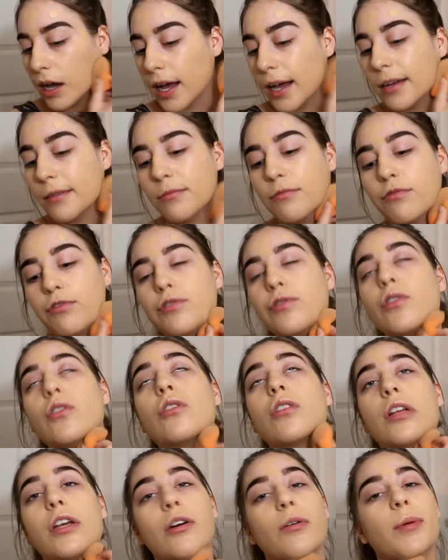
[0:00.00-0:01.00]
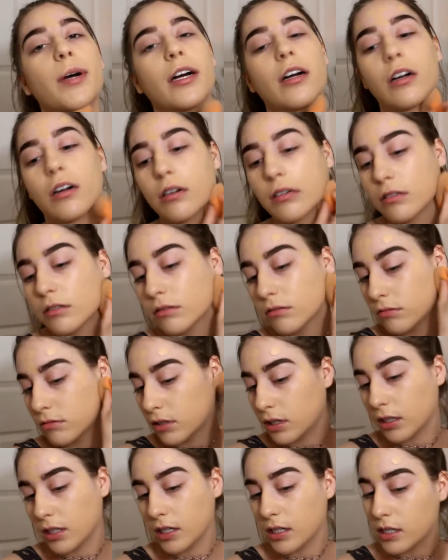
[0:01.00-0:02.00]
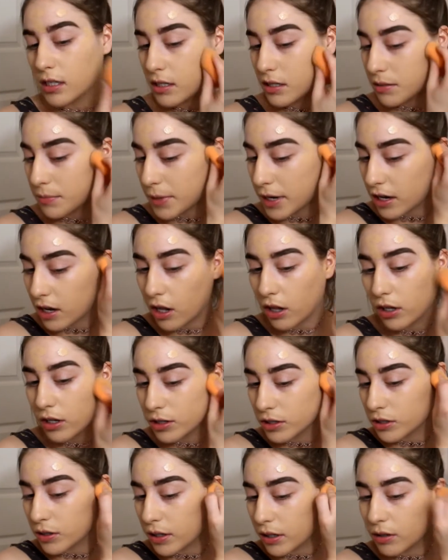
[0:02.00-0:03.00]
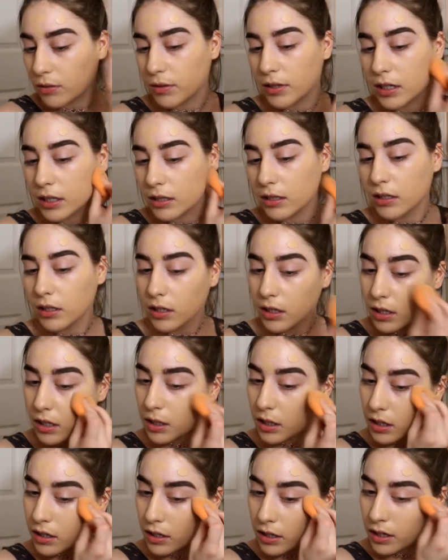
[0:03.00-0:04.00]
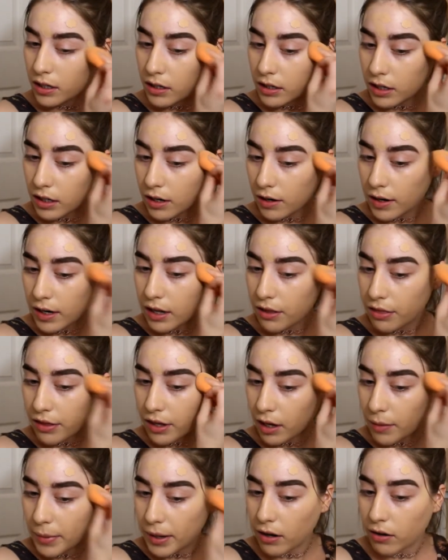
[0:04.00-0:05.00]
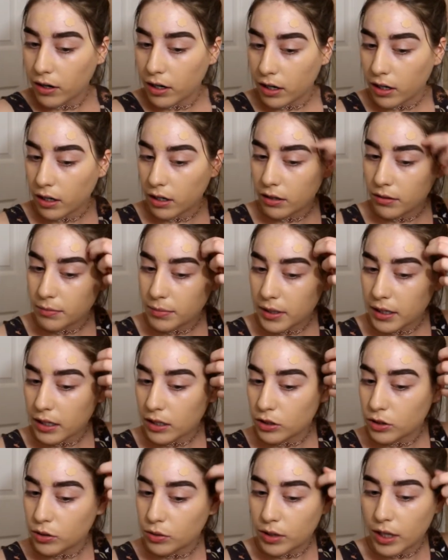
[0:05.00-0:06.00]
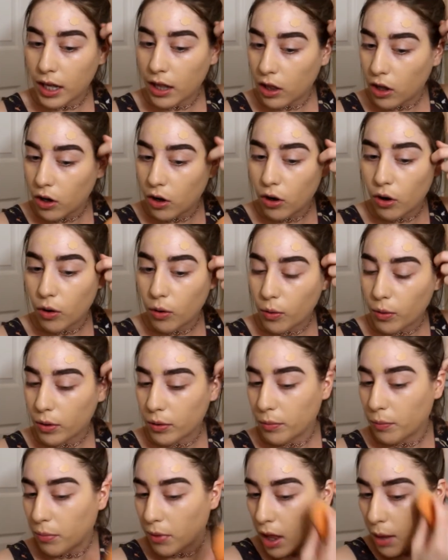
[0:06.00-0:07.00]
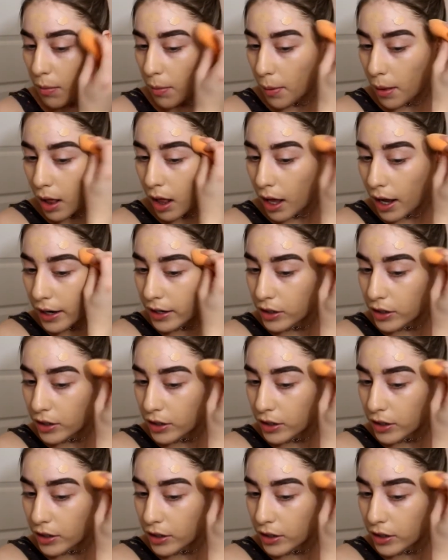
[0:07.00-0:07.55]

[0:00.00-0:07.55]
I'm fully aware that this isn't my color, so I don't want to hear anything about it being too yellow or blah blah blah. I